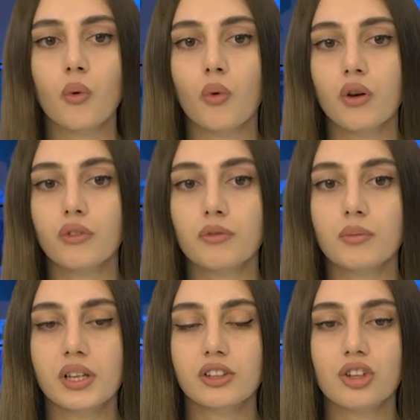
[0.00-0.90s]
worth
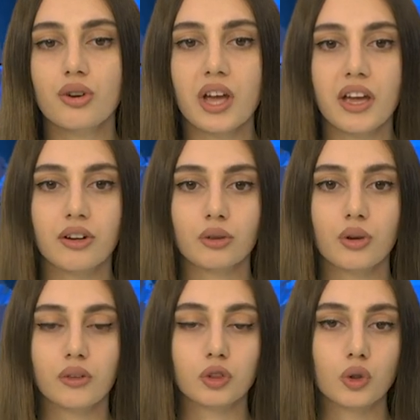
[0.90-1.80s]
of military
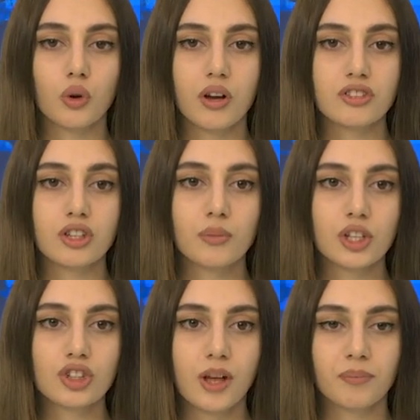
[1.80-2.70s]
aircraft to
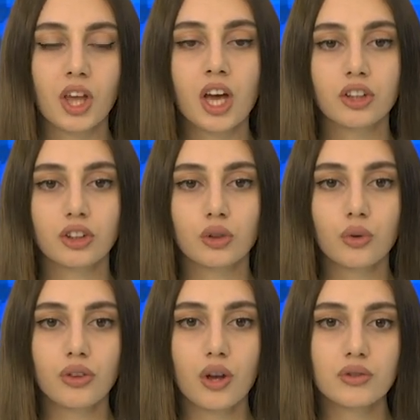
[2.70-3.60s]
Azerbaijan. The
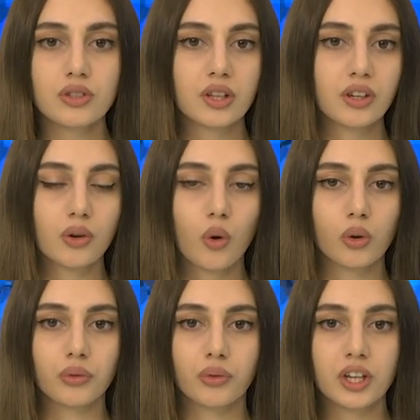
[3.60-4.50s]

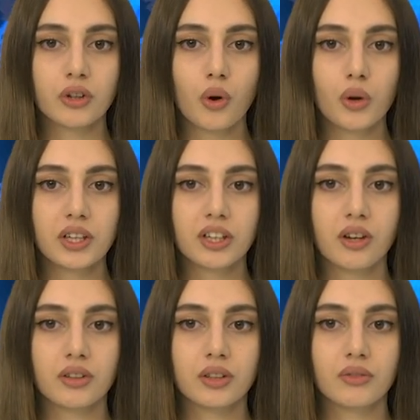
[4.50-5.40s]
2,000-year-old tree growing in
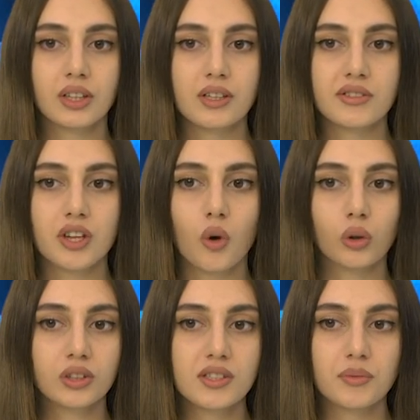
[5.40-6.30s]
Ardvin is the
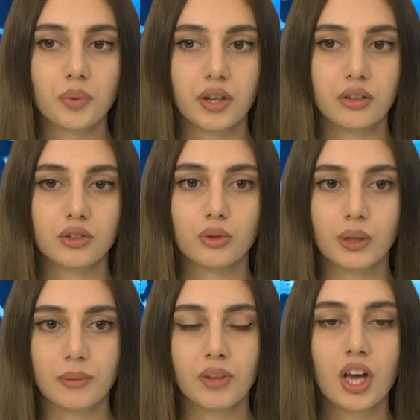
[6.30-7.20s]
oldest pear
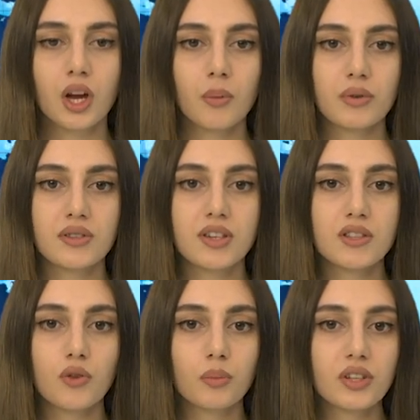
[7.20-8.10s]
tree.
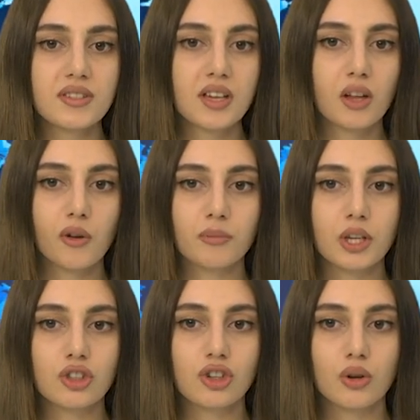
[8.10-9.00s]
Proceeds from the sale of
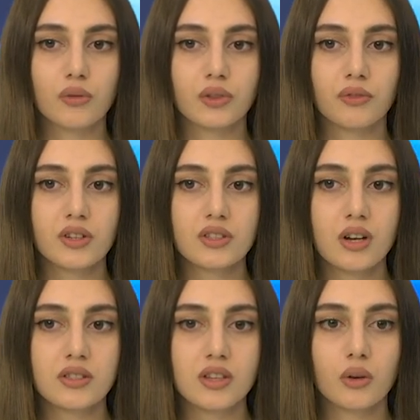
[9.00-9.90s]
picture of the first
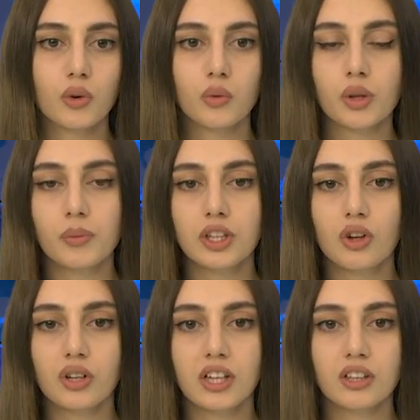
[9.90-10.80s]
Artsakh war will be
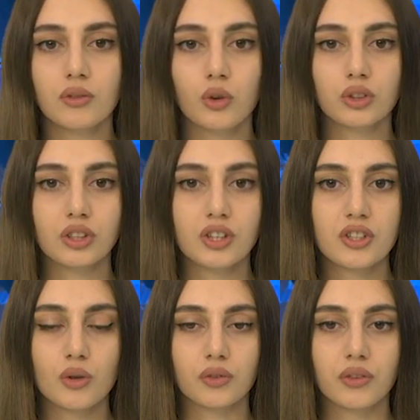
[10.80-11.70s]
donated for the
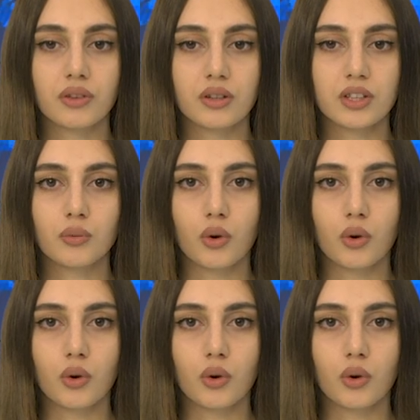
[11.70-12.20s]
needs of the third